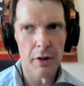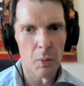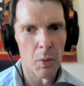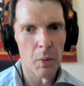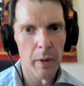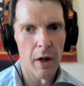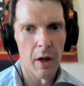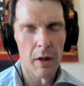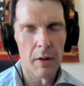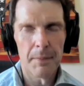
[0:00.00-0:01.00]
where we
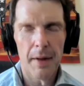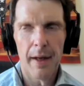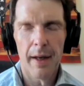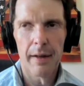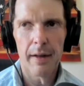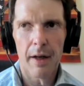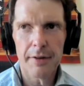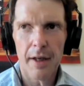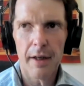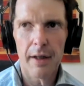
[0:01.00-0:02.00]
are. And I'll
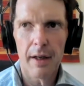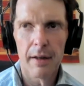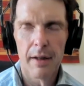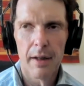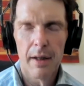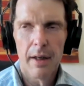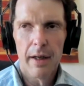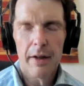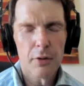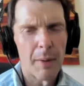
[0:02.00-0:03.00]
tell you,
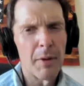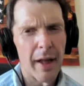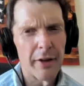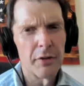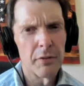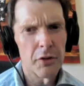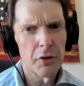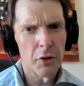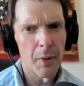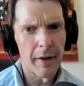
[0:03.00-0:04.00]
that's why I'm glad you
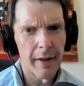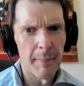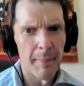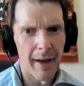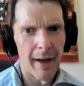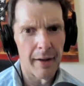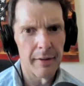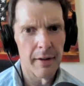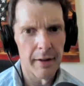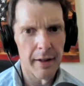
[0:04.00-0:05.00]
turned around and came back
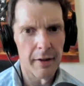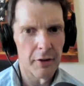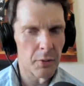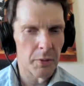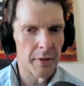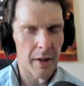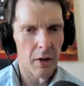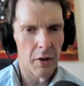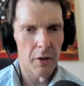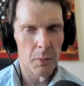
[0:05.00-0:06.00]
on again, because it wasn't that
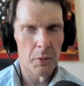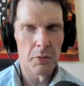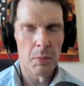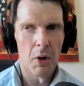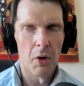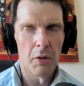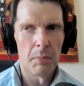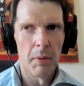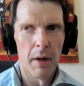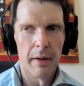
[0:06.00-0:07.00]
long ago that we spoke.
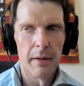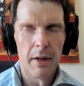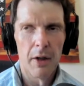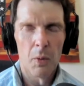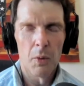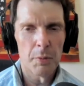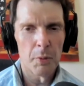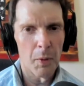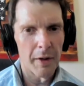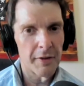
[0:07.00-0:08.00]
But what's
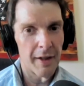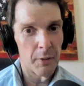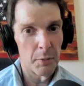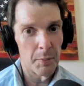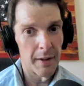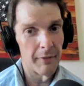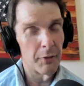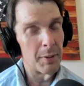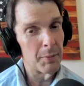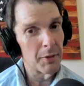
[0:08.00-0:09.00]
been resonating with me, and
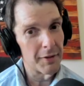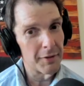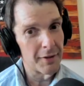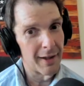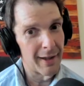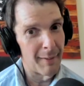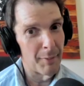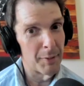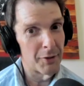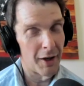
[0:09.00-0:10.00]
for people listening, I'm
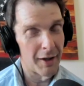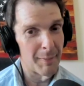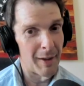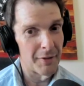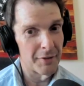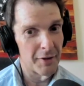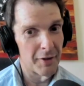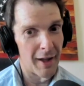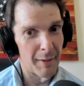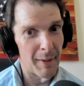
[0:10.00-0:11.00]
going to be talking about this in a
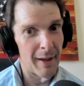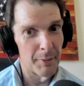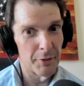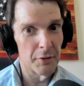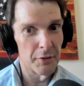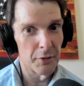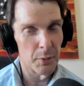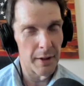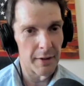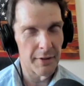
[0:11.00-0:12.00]
lot of my episodes this
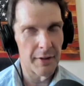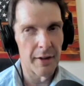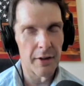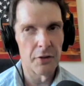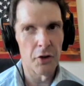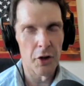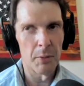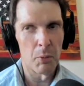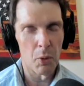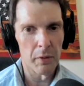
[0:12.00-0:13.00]
week because I think it's very
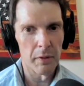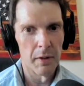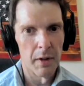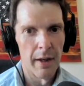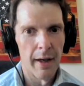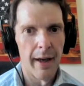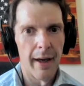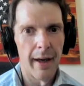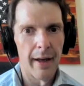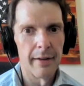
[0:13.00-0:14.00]
important.
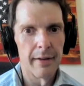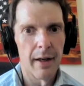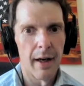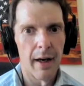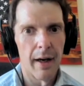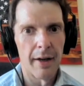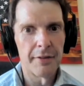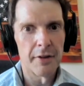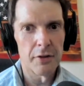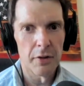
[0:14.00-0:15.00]
And I
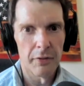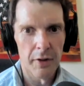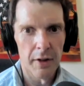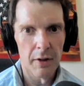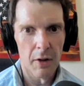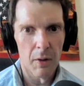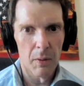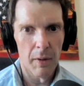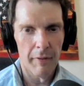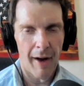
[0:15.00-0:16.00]
sent you the
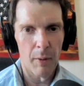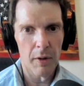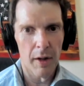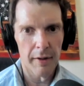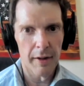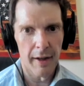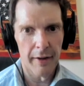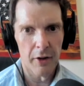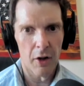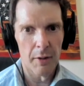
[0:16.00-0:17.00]
video of Howard Lutnick
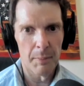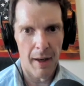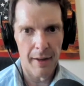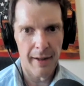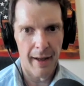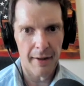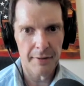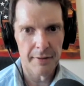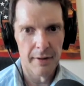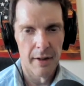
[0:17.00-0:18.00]
on the All In
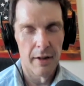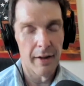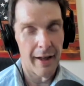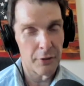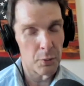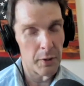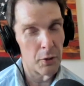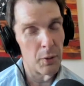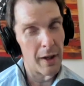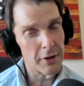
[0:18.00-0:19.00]
podcast last week,
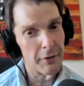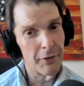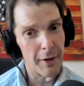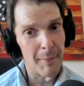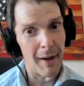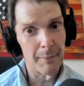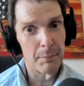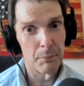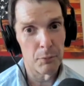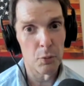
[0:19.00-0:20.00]
who actually a friend of mine
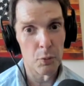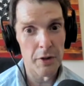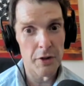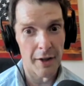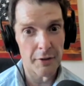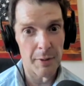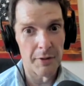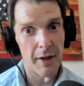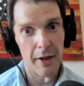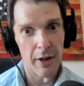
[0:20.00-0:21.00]
reached out to me and
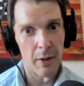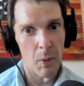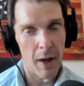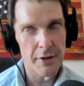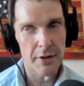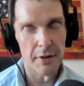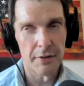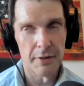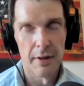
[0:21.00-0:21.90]
said, "Hey, you got to watch this."